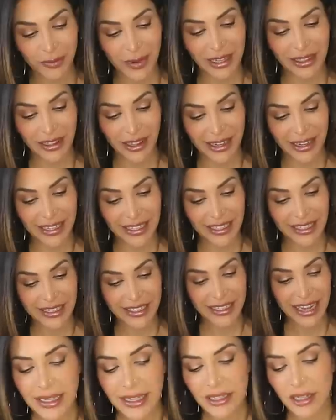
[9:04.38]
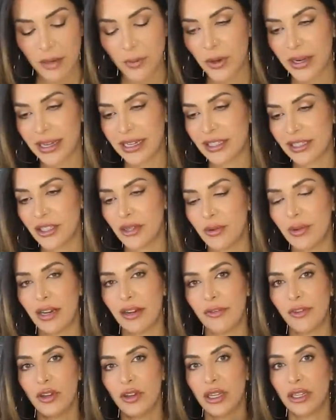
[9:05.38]
my clients. These are pretty
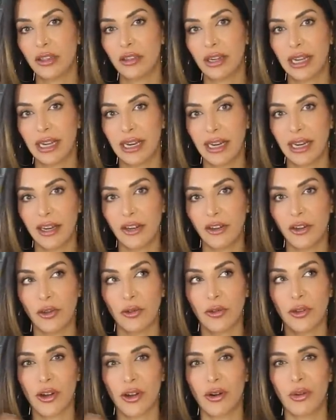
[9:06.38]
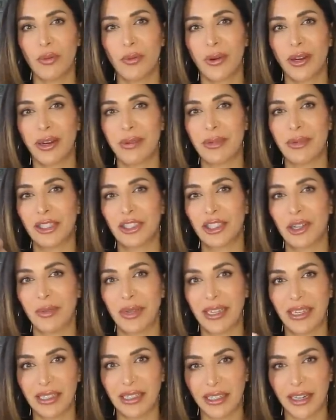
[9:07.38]
intuitive. You can look at it and you'll know pretty much
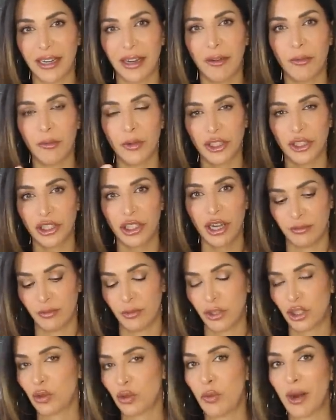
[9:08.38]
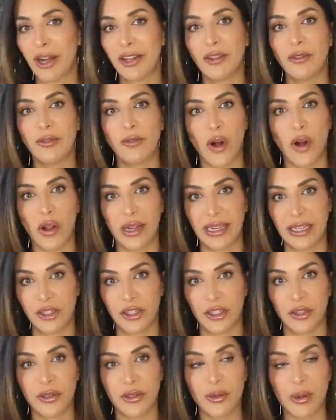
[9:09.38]
immediately which, which one you fall
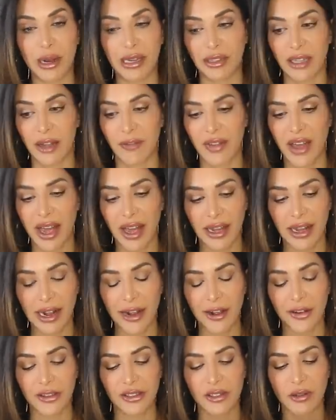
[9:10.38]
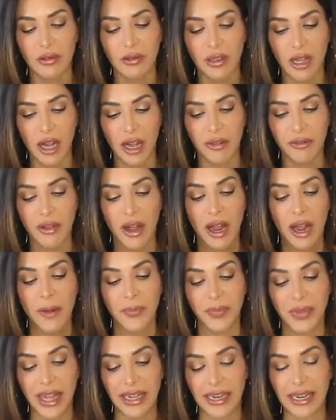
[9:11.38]
into. So I love that. I also love
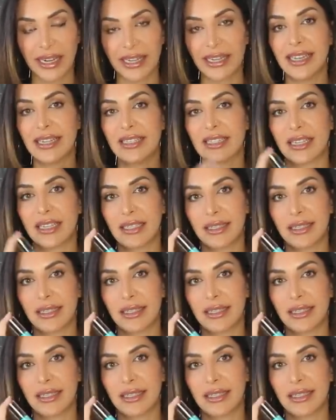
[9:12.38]
that it is a